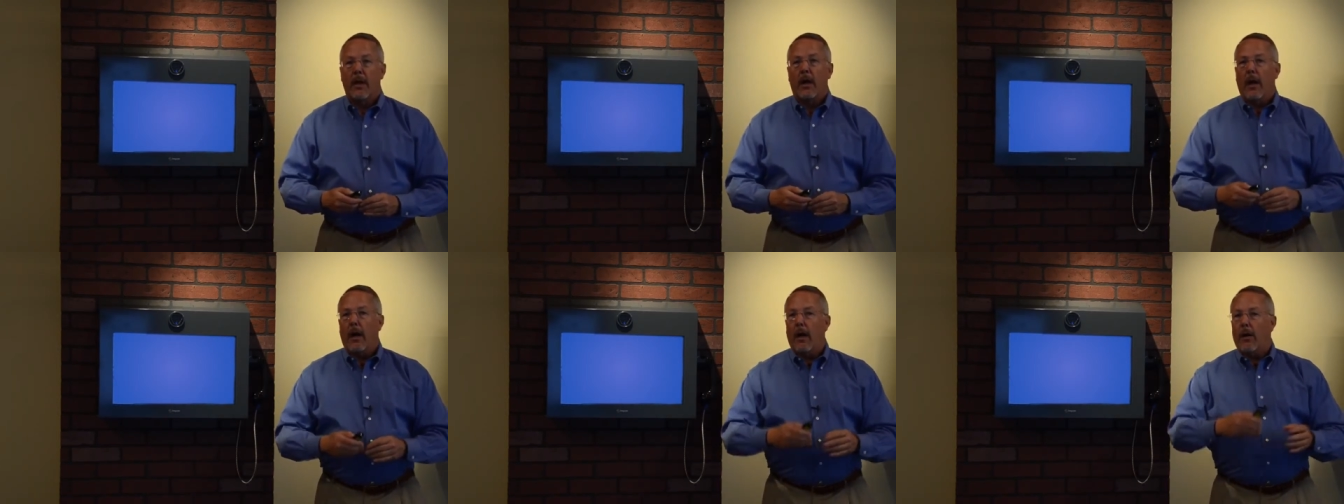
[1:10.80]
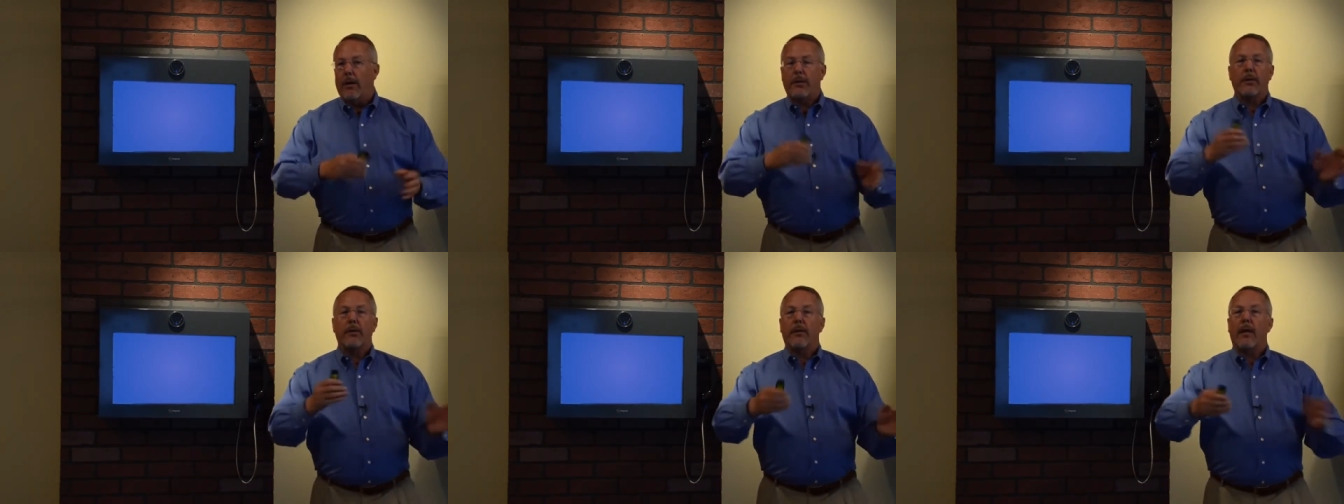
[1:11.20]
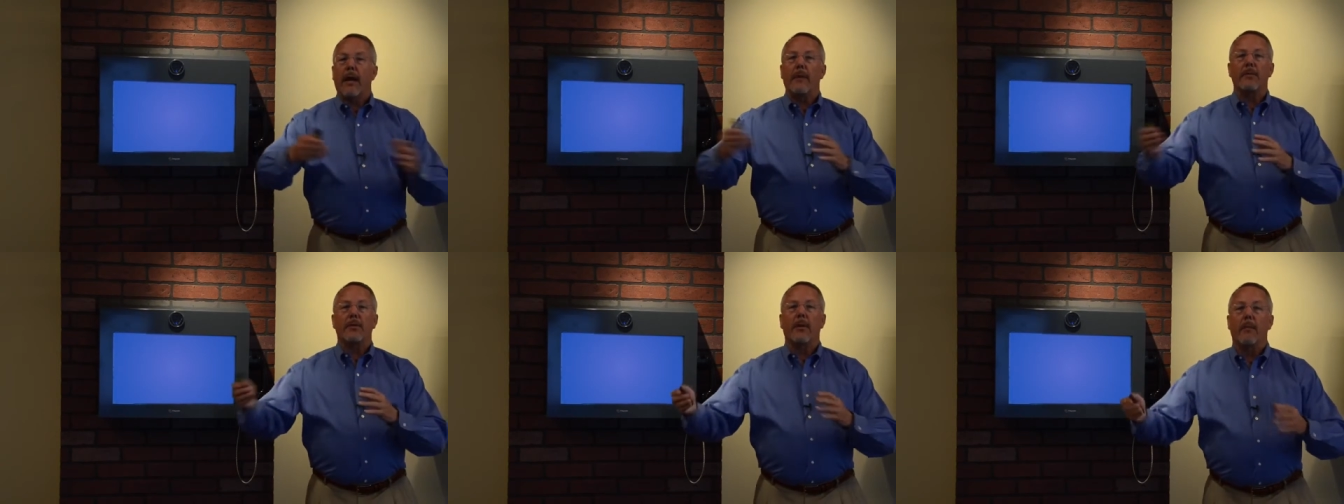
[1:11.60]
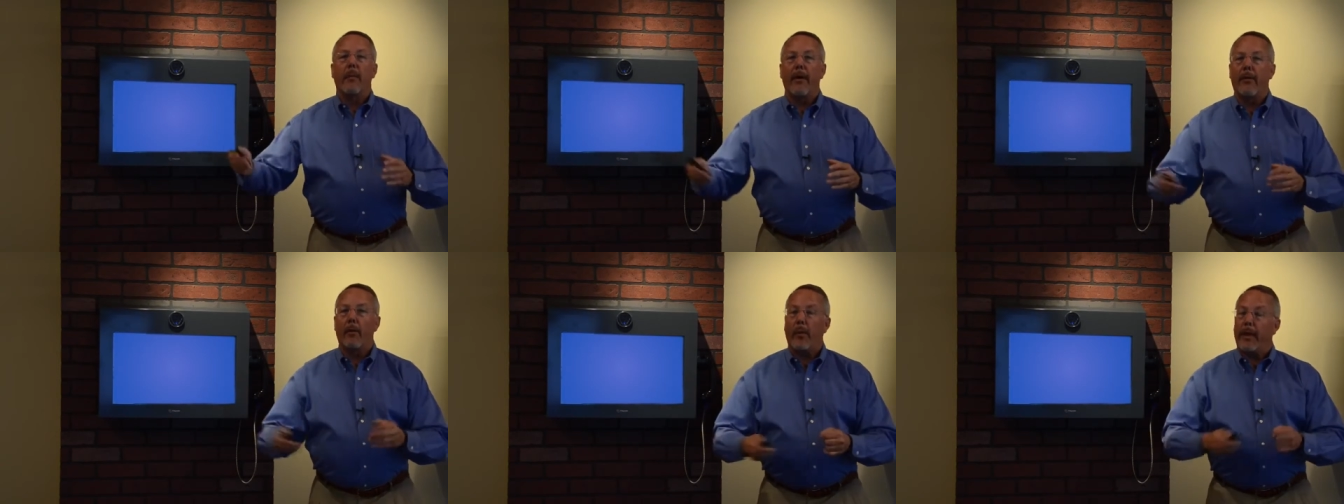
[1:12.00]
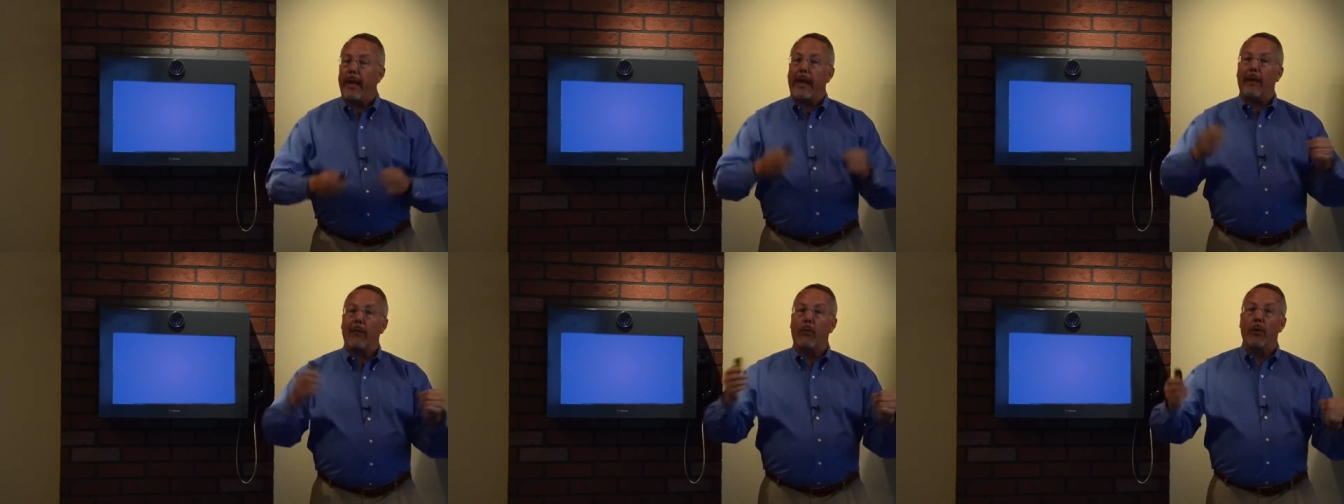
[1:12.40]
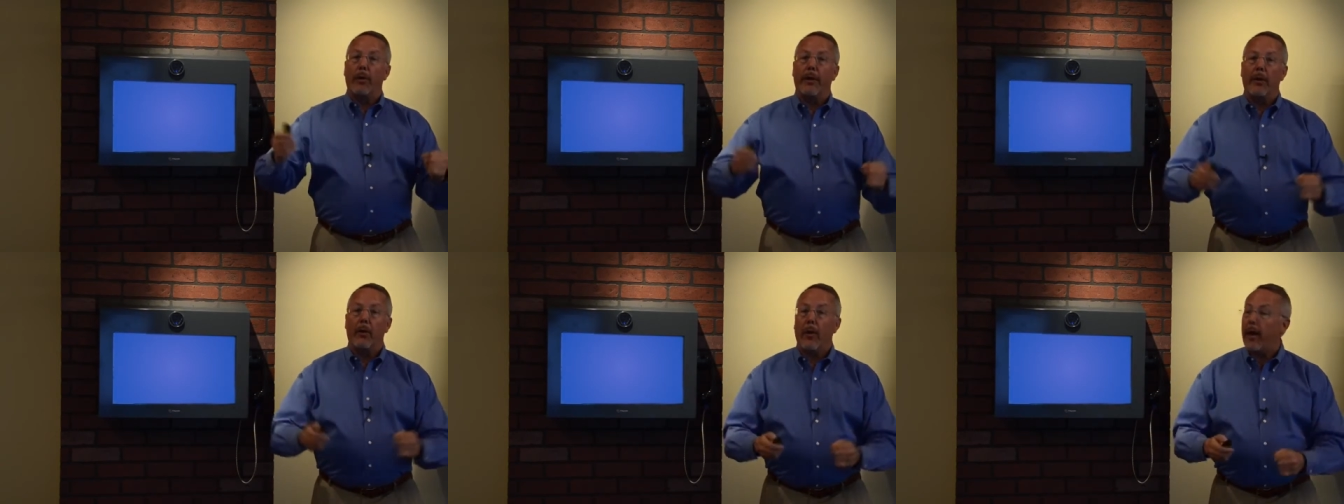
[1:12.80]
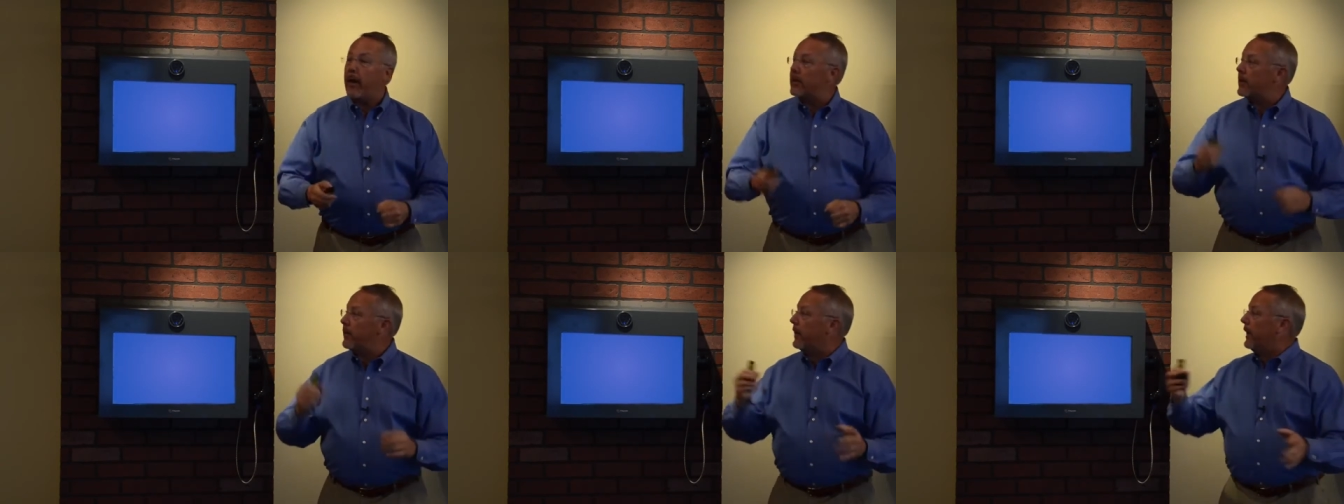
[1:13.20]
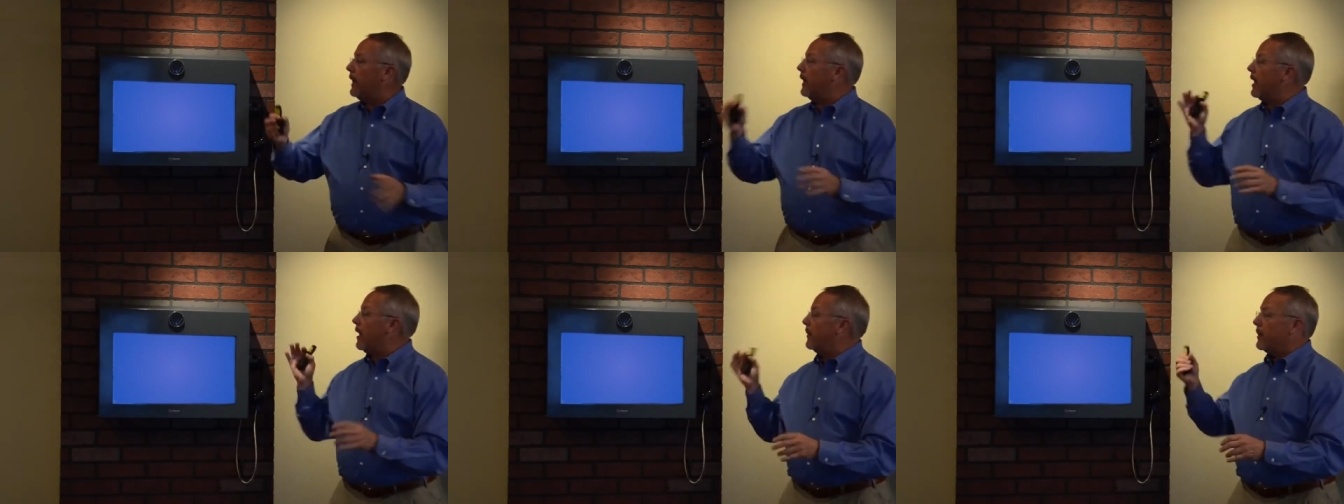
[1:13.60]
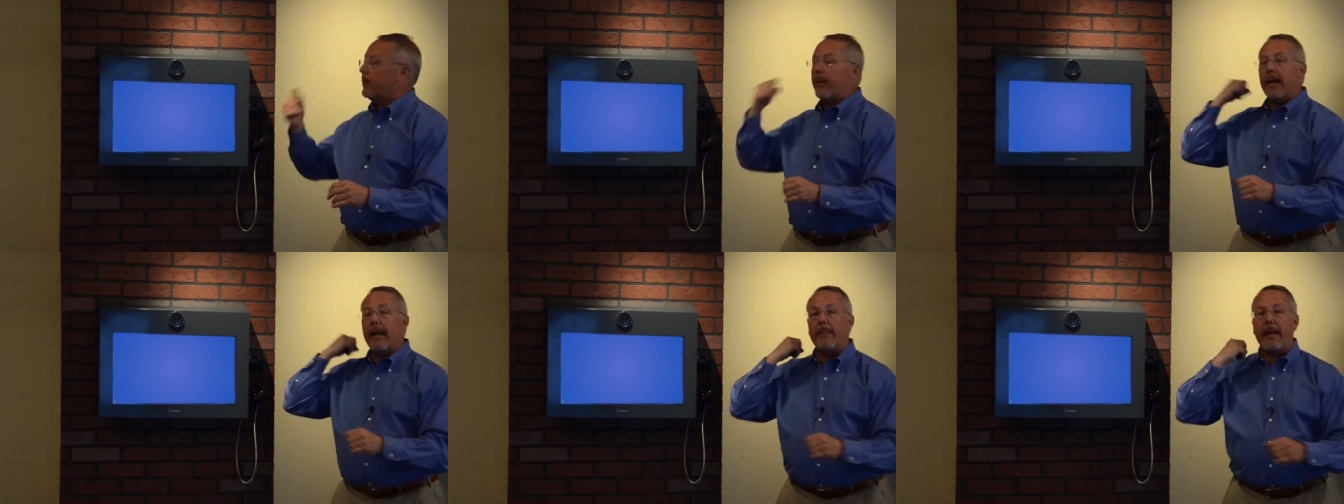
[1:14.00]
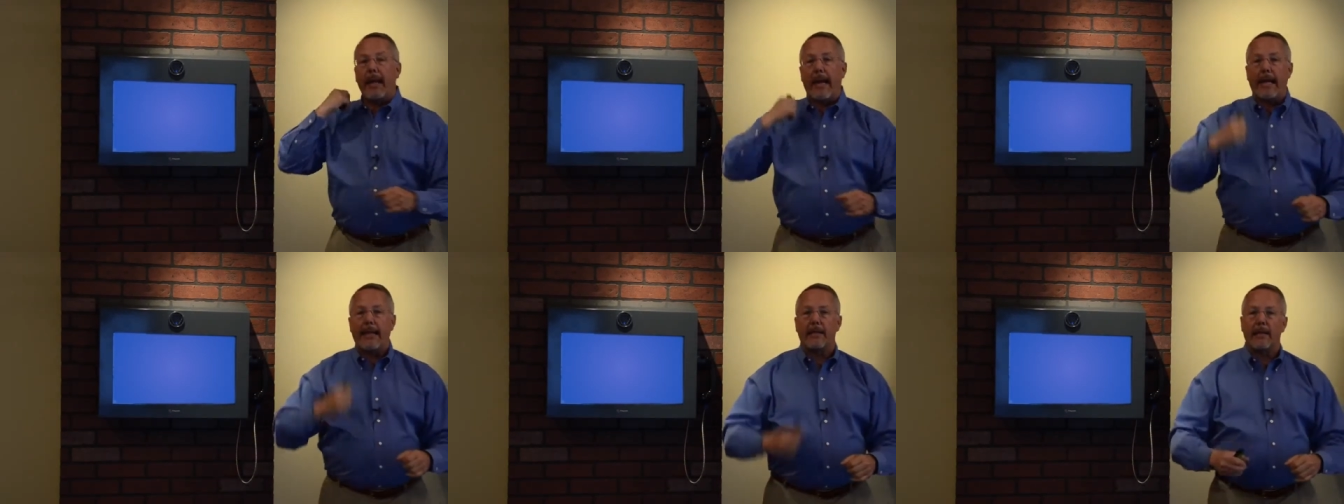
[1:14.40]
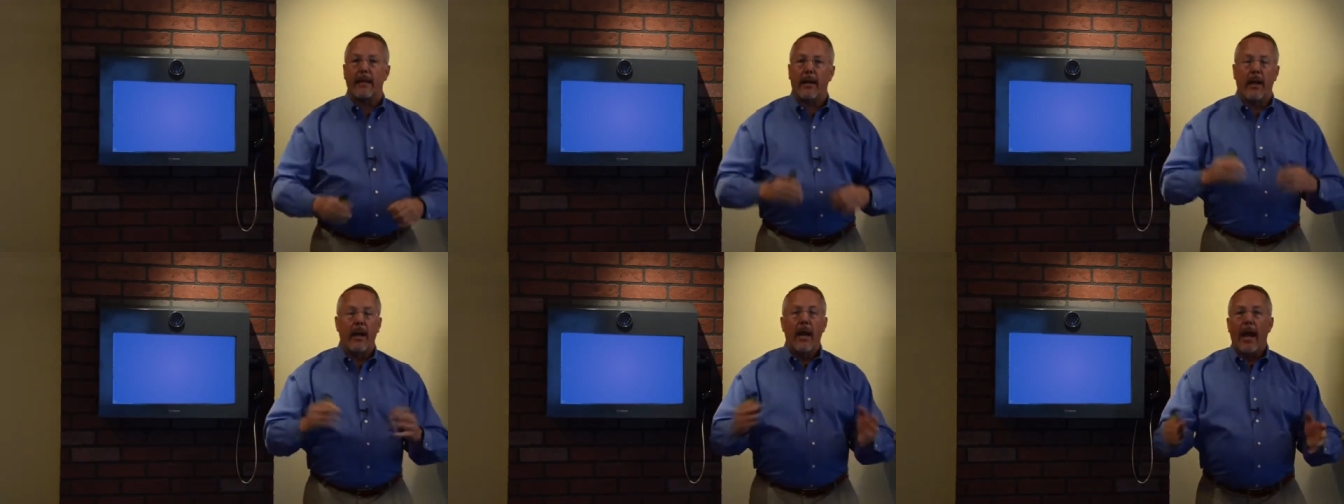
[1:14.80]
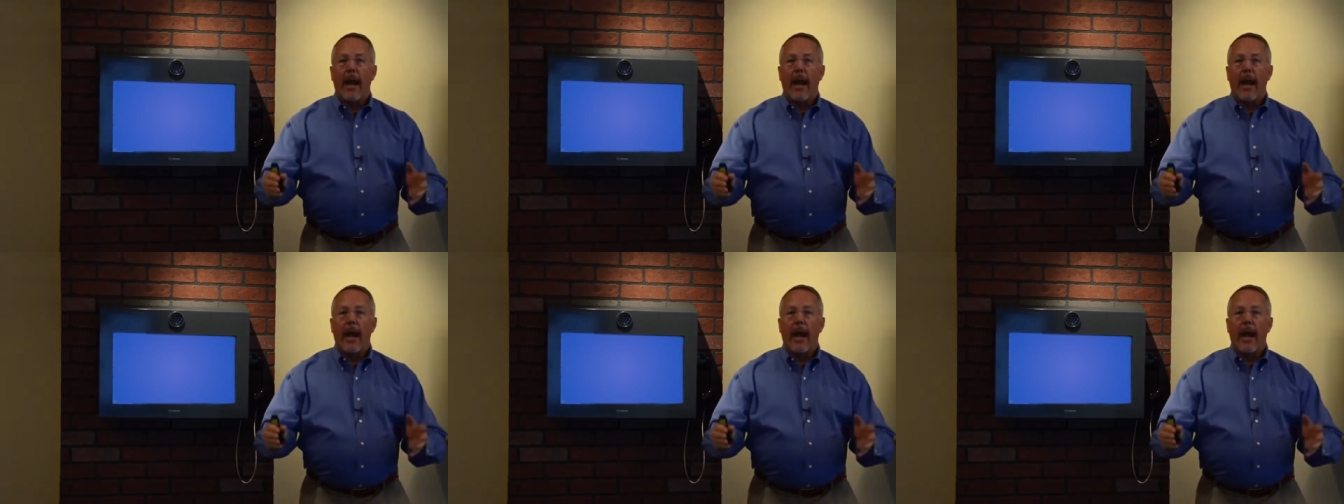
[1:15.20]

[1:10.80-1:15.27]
on certain times of the month when they get really crowded, somebody can come in, pick up the handset,